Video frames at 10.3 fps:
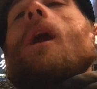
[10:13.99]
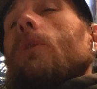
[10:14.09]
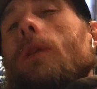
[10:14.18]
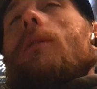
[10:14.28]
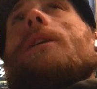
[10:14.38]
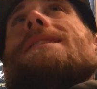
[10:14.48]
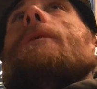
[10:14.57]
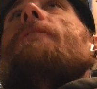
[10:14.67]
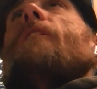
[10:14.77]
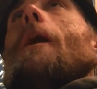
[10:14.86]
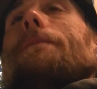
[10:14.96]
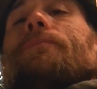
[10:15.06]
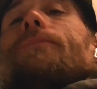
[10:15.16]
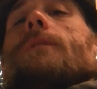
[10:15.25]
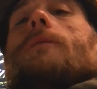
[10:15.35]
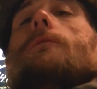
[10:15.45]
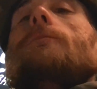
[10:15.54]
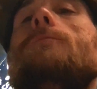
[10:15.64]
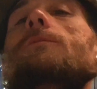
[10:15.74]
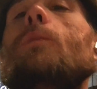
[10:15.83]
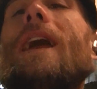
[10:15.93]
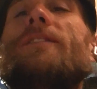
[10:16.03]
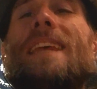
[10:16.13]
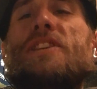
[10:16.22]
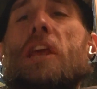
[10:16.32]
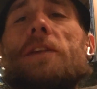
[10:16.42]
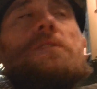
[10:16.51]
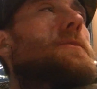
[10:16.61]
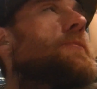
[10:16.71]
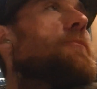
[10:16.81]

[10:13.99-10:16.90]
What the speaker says: No, here's how I felt. We have teachings.